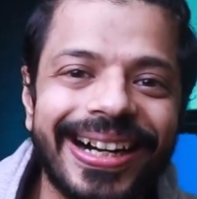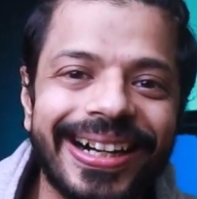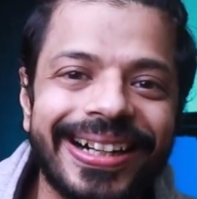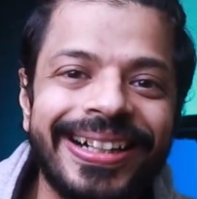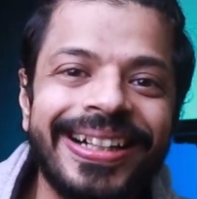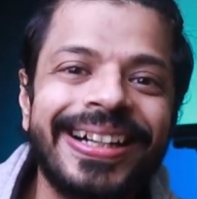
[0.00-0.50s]

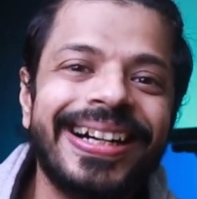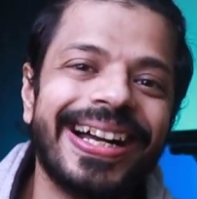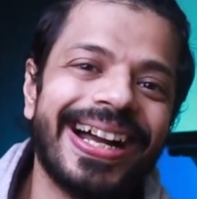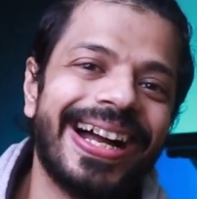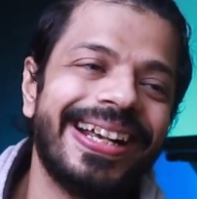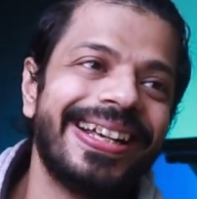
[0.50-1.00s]

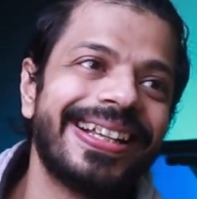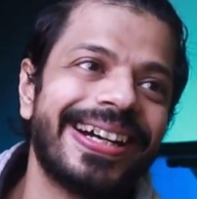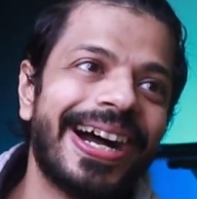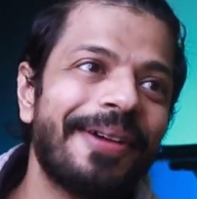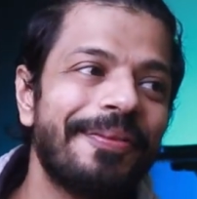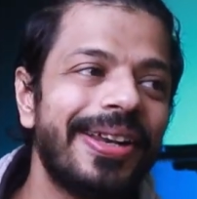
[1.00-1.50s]
And
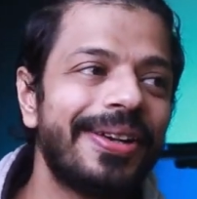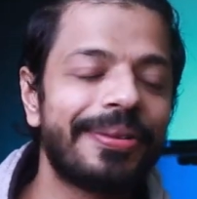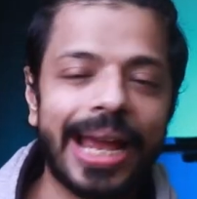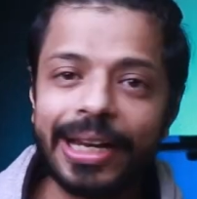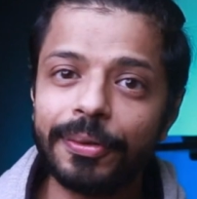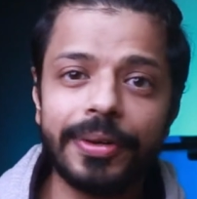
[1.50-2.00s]
I've been
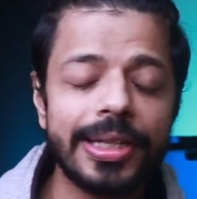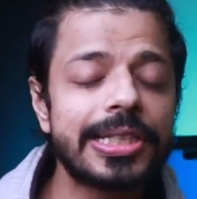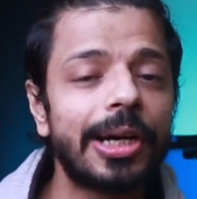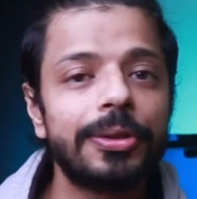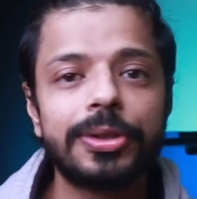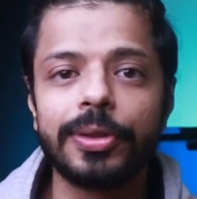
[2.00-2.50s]
trying to
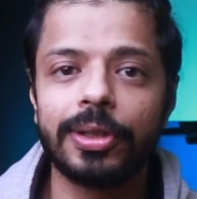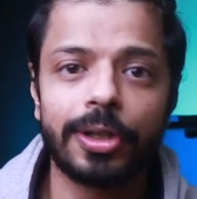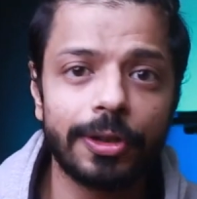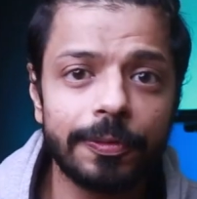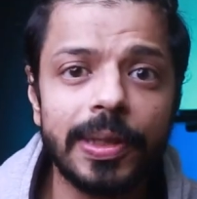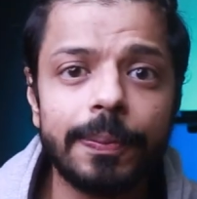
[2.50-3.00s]
reach out to a
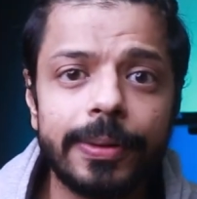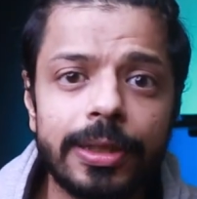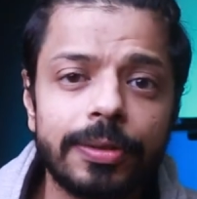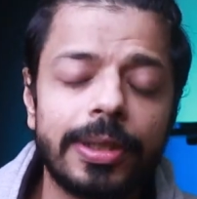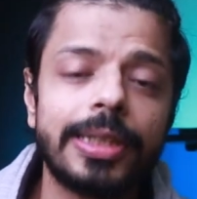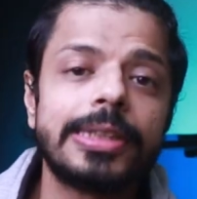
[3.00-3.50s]
lot of
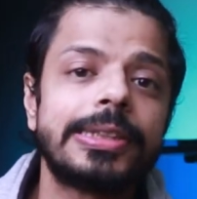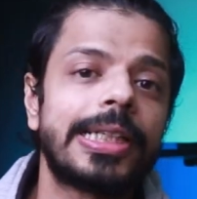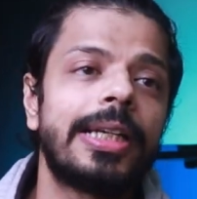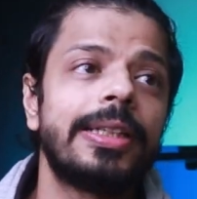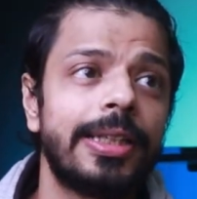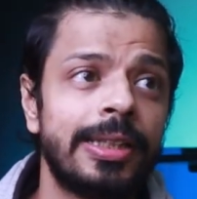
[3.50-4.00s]
people to
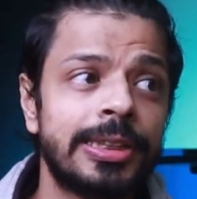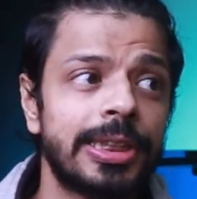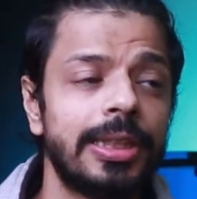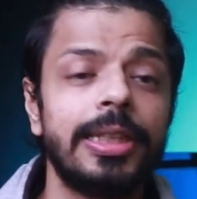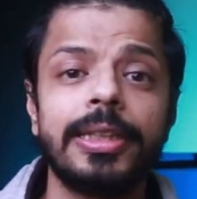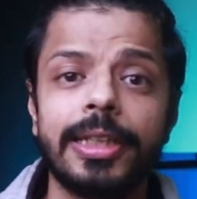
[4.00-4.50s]
understand their
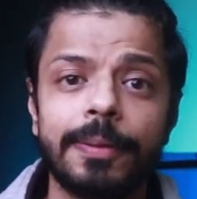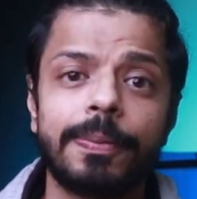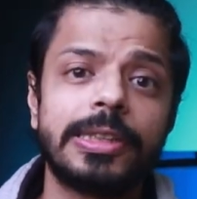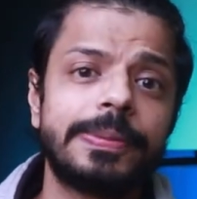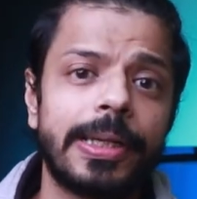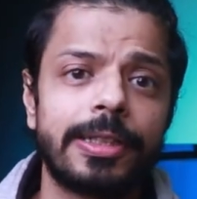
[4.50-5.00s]
journey, their
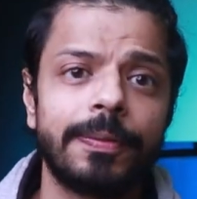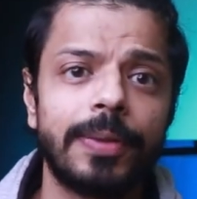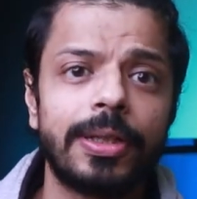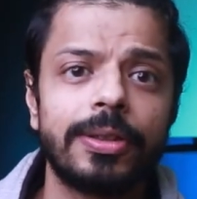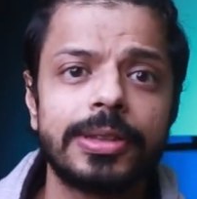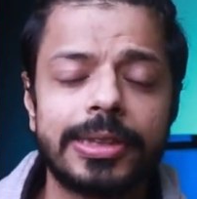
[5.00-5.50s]

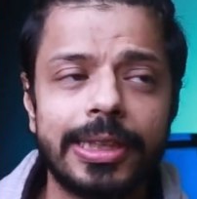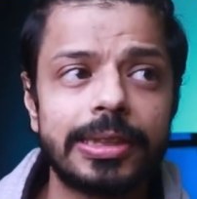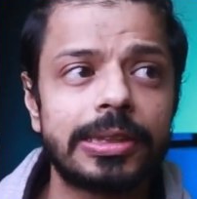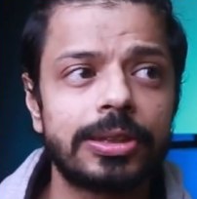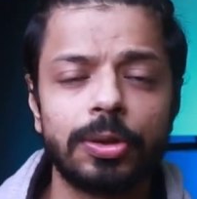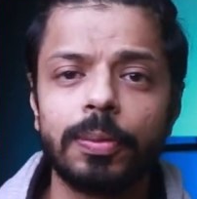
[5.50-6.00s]
perspective, because
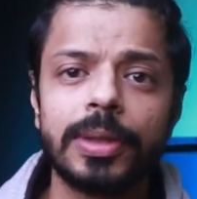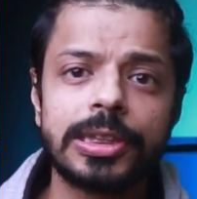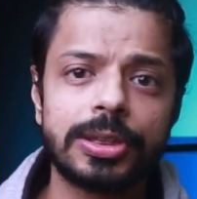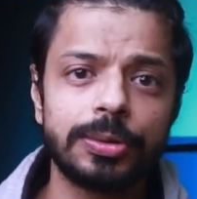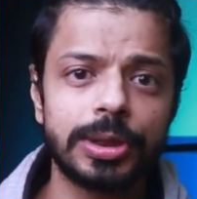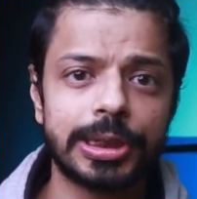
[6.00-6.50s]
there's so
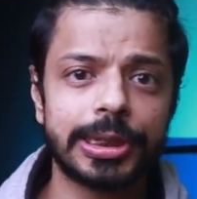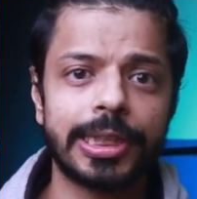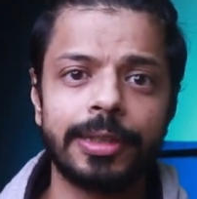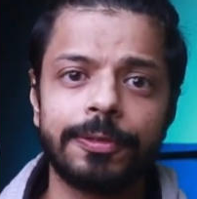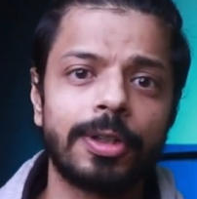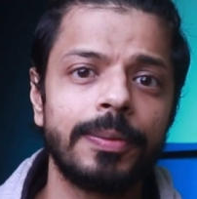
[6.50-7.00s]
much to
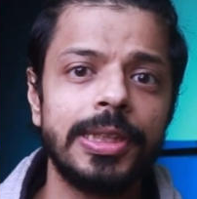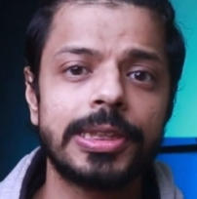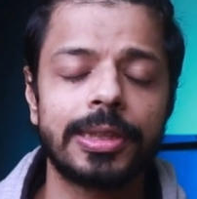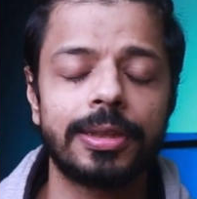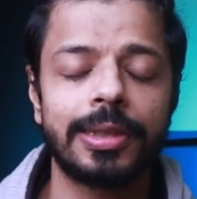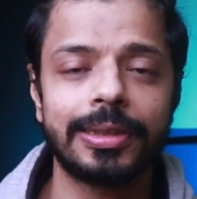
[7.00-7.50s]
share from
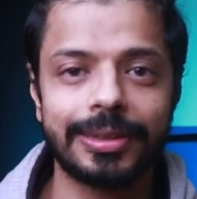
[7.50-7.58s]
each other.